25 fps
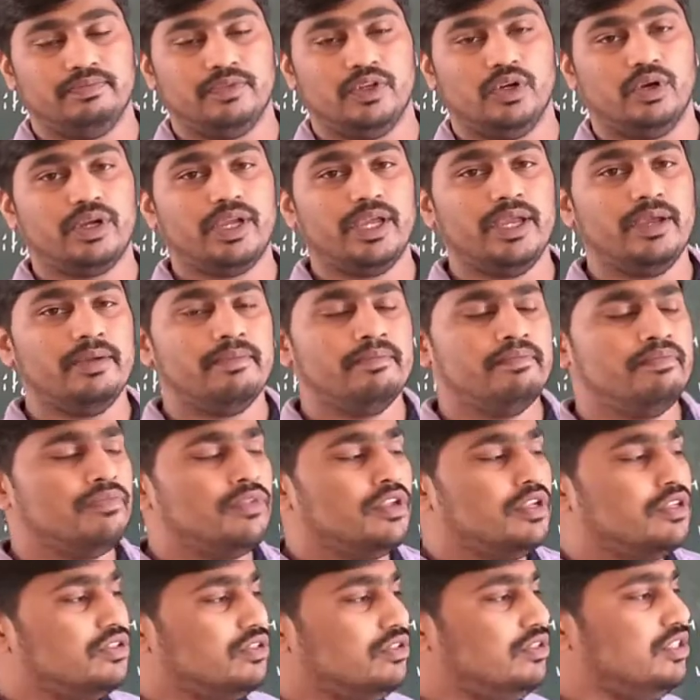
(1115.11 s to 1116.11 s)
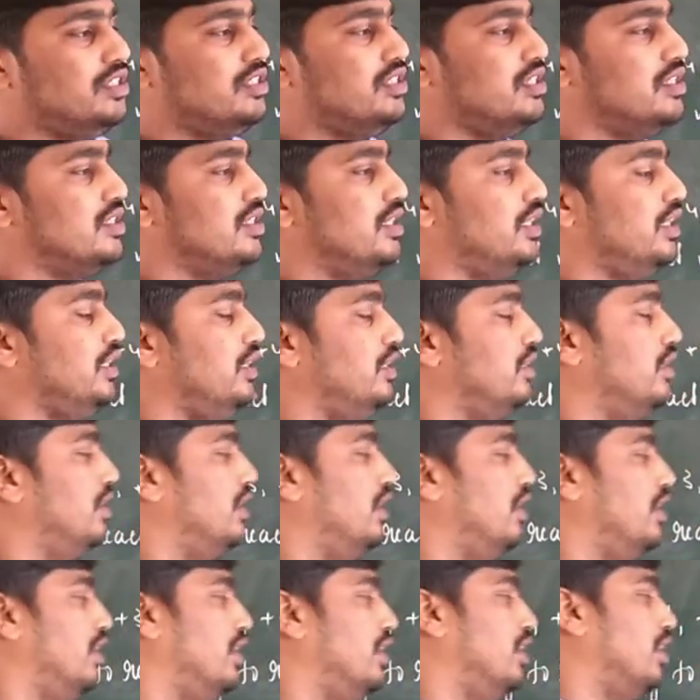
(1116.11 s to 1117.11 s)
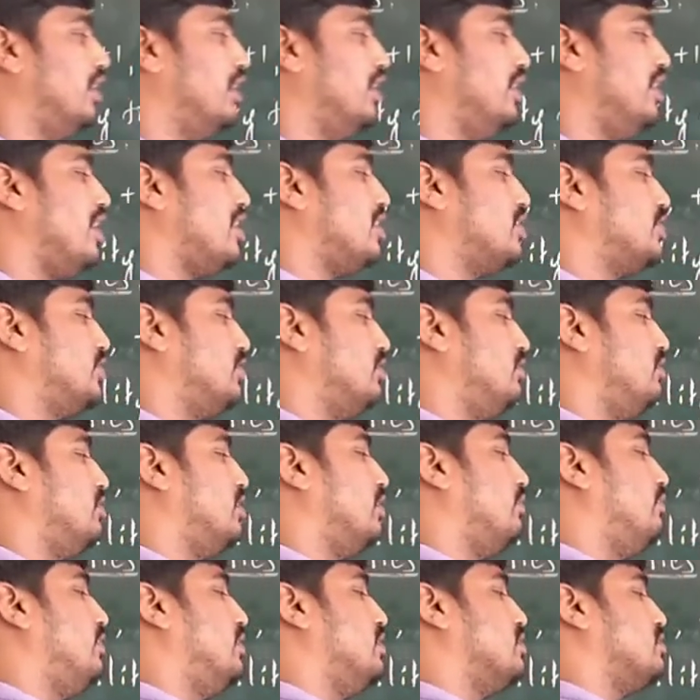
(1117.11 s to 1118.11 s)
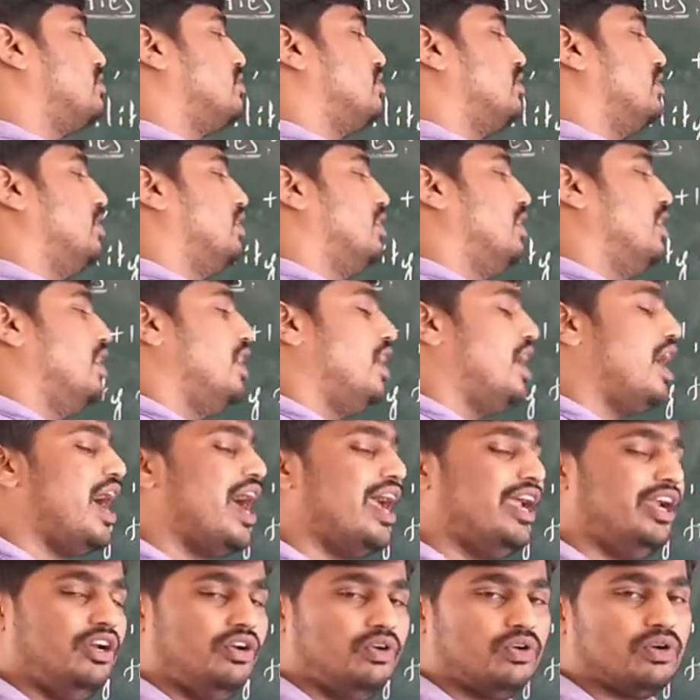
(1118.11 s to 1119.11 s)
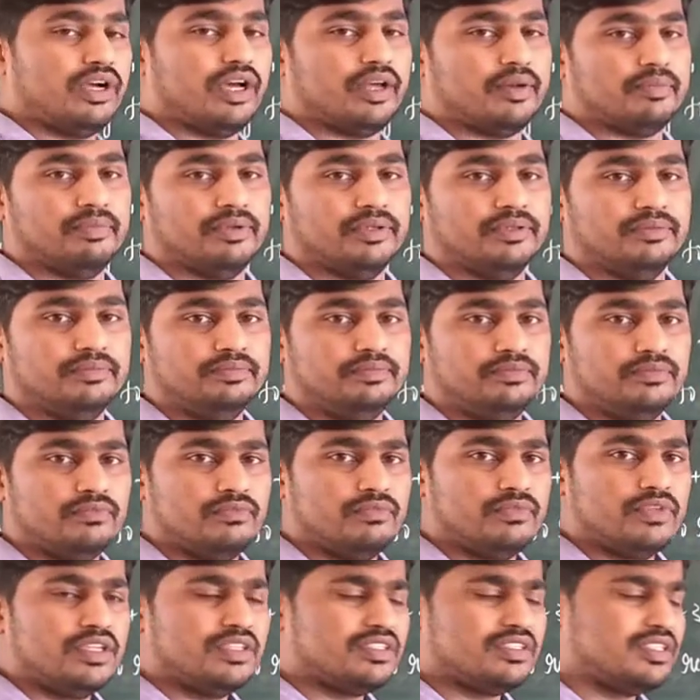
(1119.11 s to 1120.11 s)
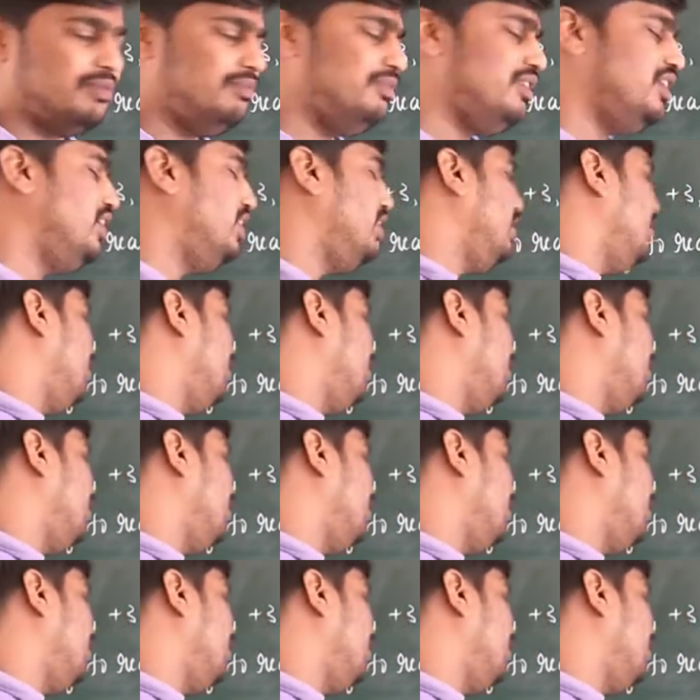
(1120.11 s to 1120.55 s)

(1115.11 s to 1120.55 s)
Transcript: Okay, so this is the reaction towards hydrocarbon. Similarly,